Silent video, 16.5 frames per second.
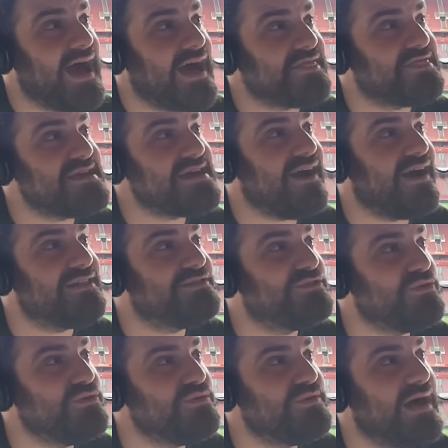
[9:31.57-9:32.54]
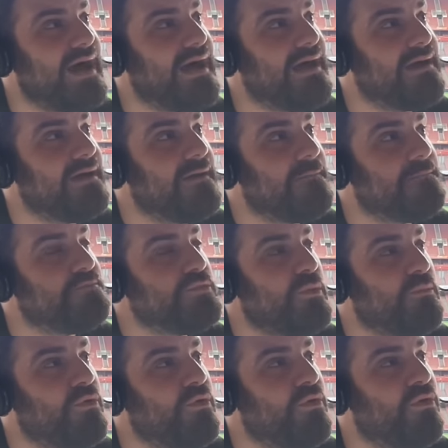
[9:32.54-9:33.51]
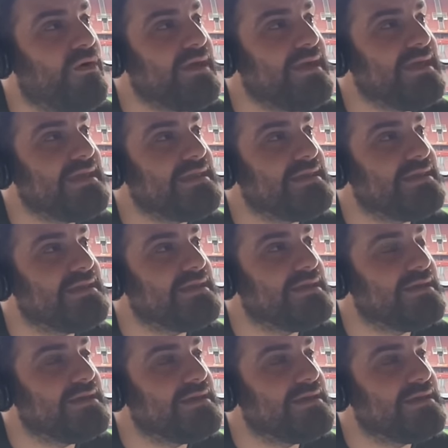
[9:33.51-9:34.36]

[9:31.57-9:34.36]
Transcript: I think I do that more in